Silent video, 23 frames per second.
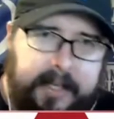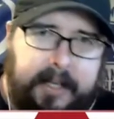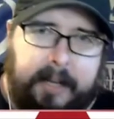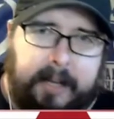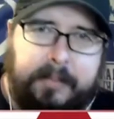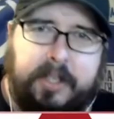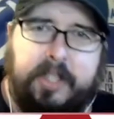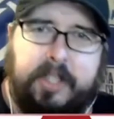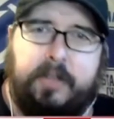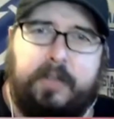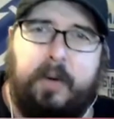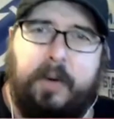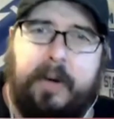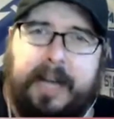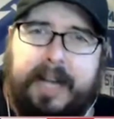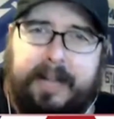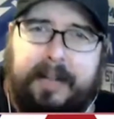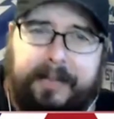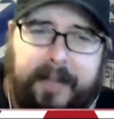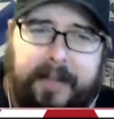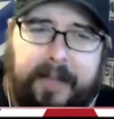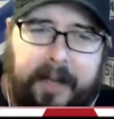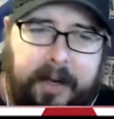I'm just throwing
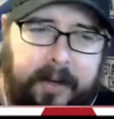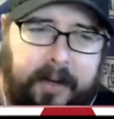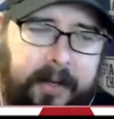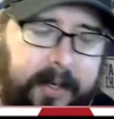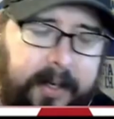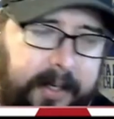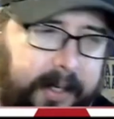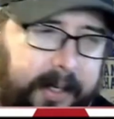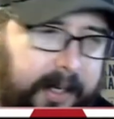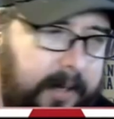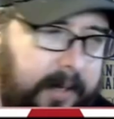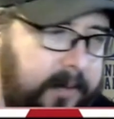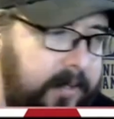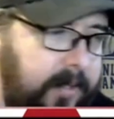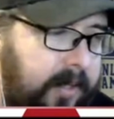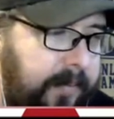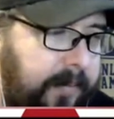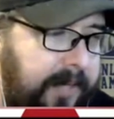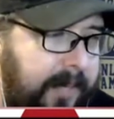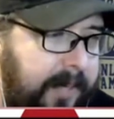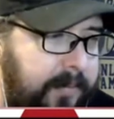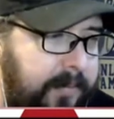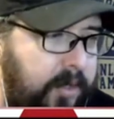out there. You know,
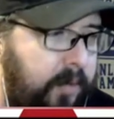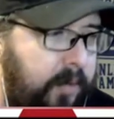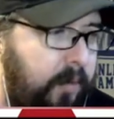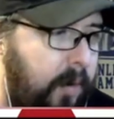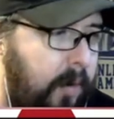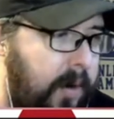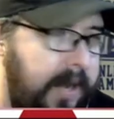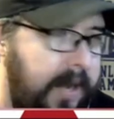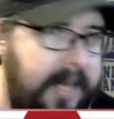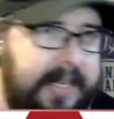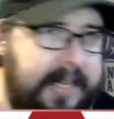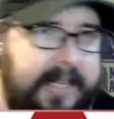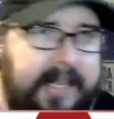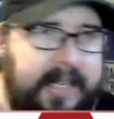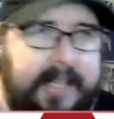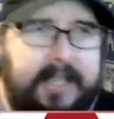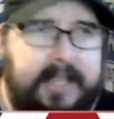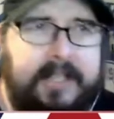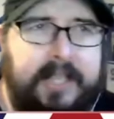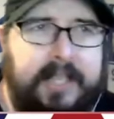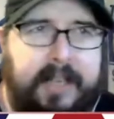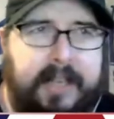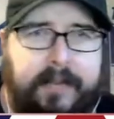sometimes you throw out
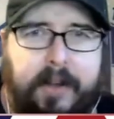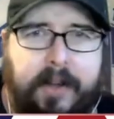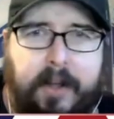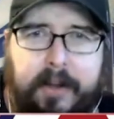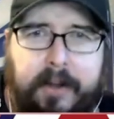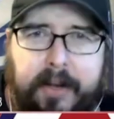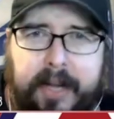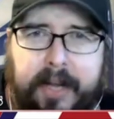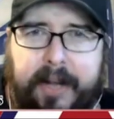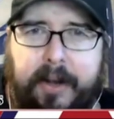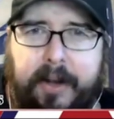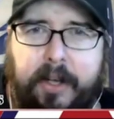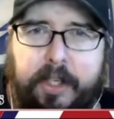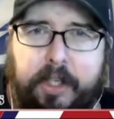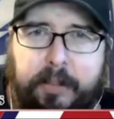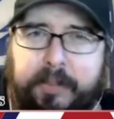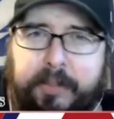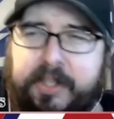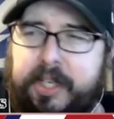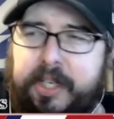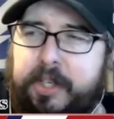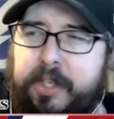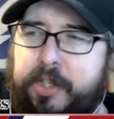ideas even though you're not
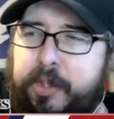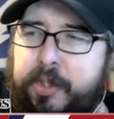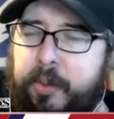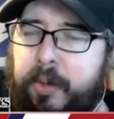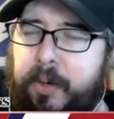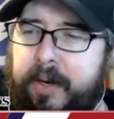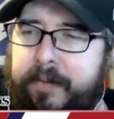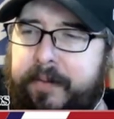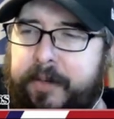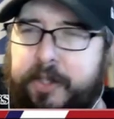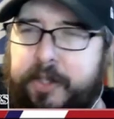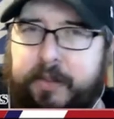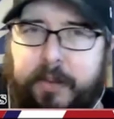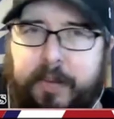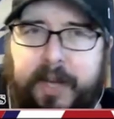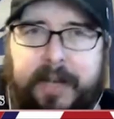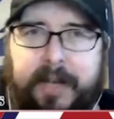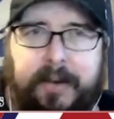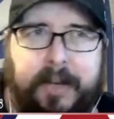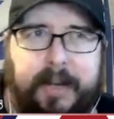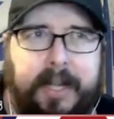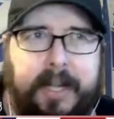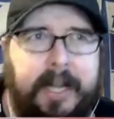100% sure if it's
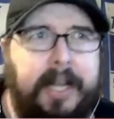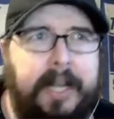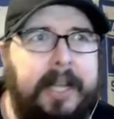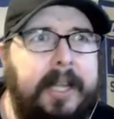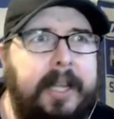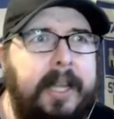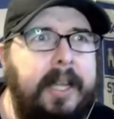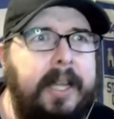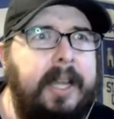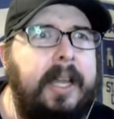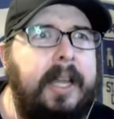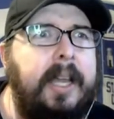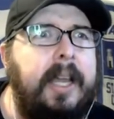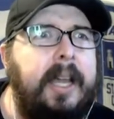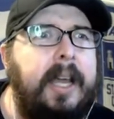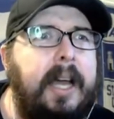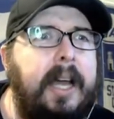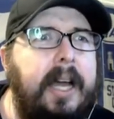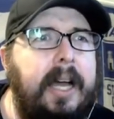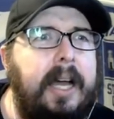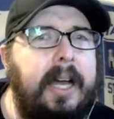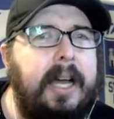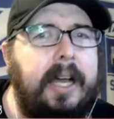right or not.
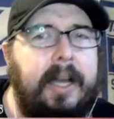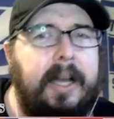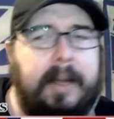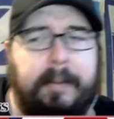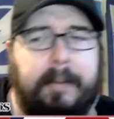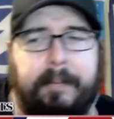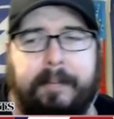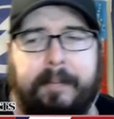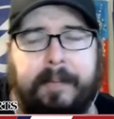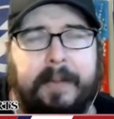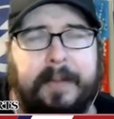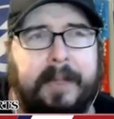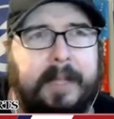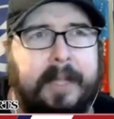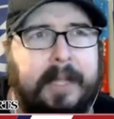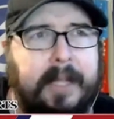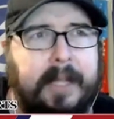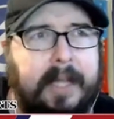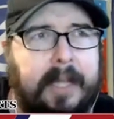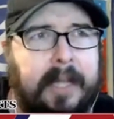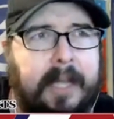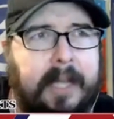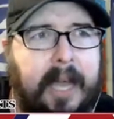Um, mm-hmm.
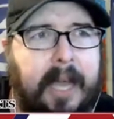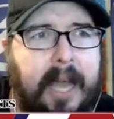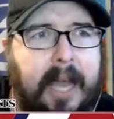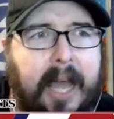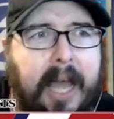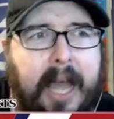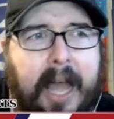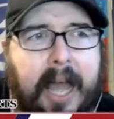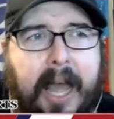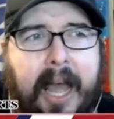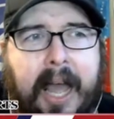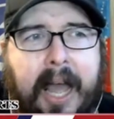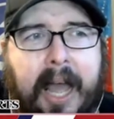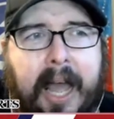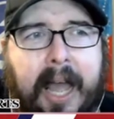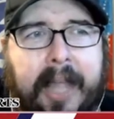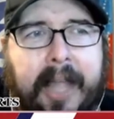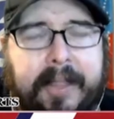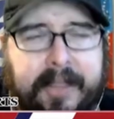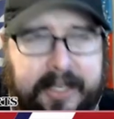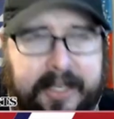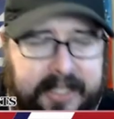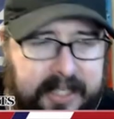I,
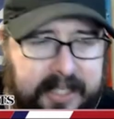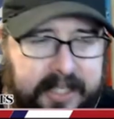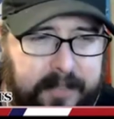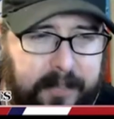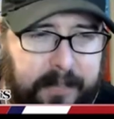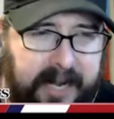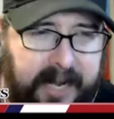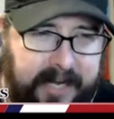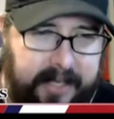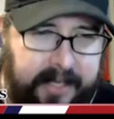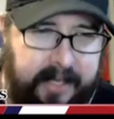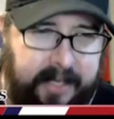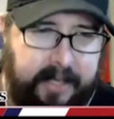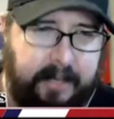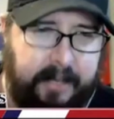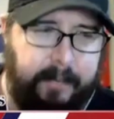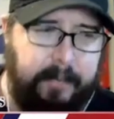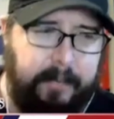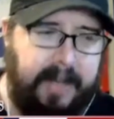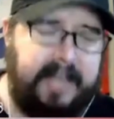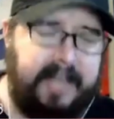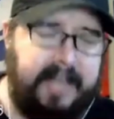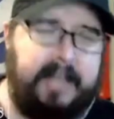this is my
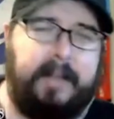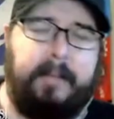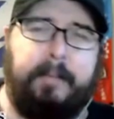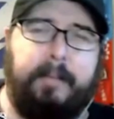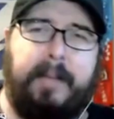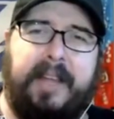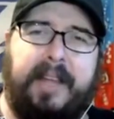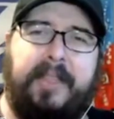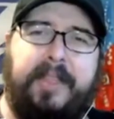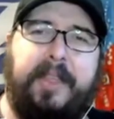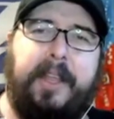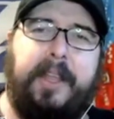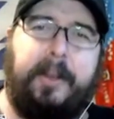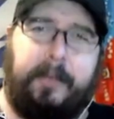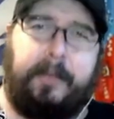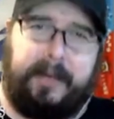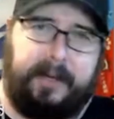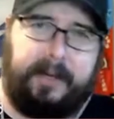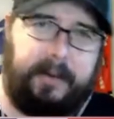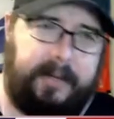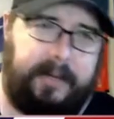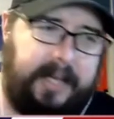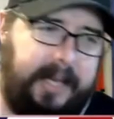my my
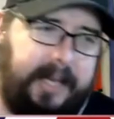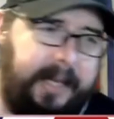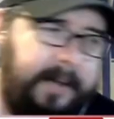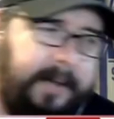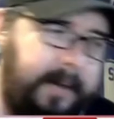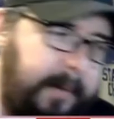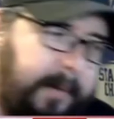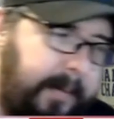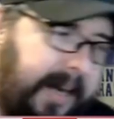theory, okay?